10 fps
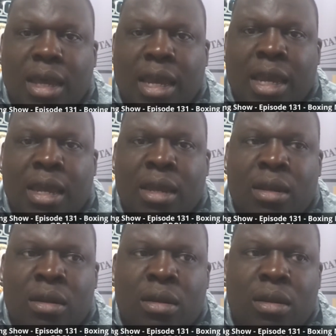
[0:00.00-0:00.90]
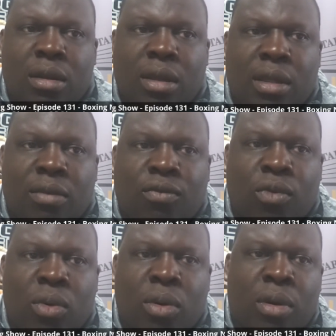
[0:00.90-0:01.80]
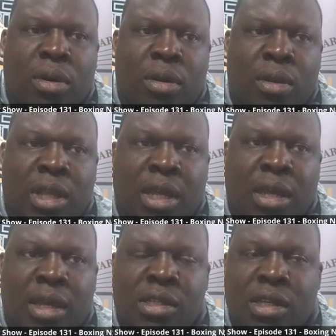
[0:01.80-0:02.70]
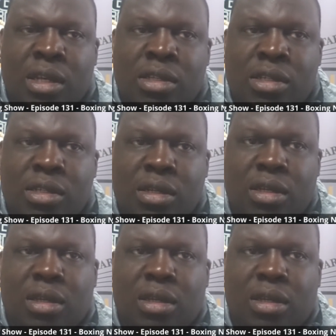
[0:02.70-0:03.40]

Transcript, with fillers: and for the it's it's